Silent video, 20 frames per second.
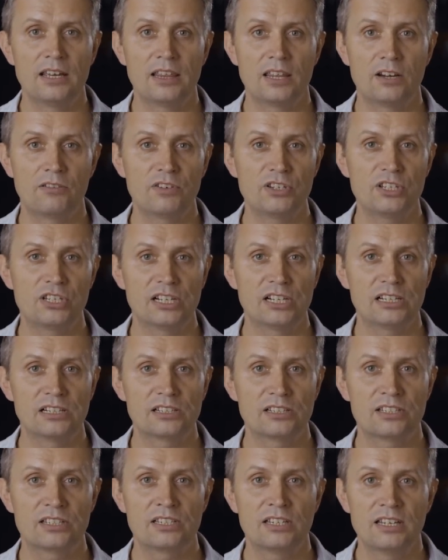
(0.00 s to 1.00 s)
that
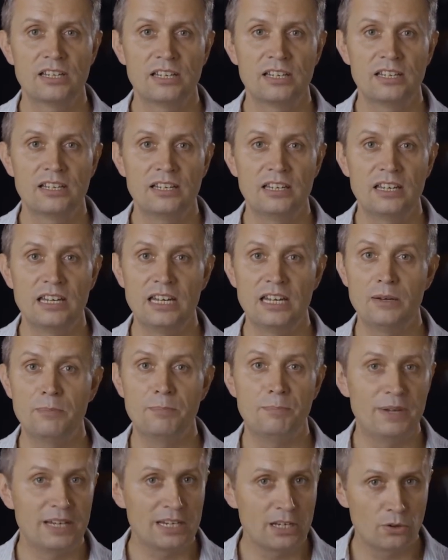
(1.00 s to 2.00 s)
results in
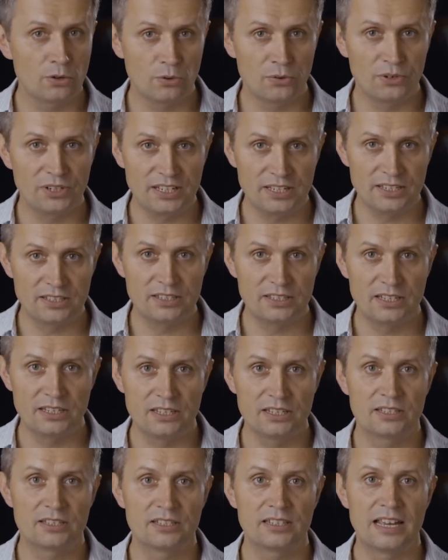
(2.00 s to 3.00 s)
bigger
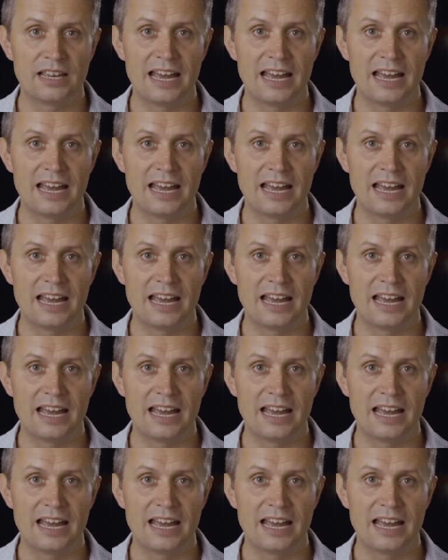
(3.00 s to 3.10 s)
audiences,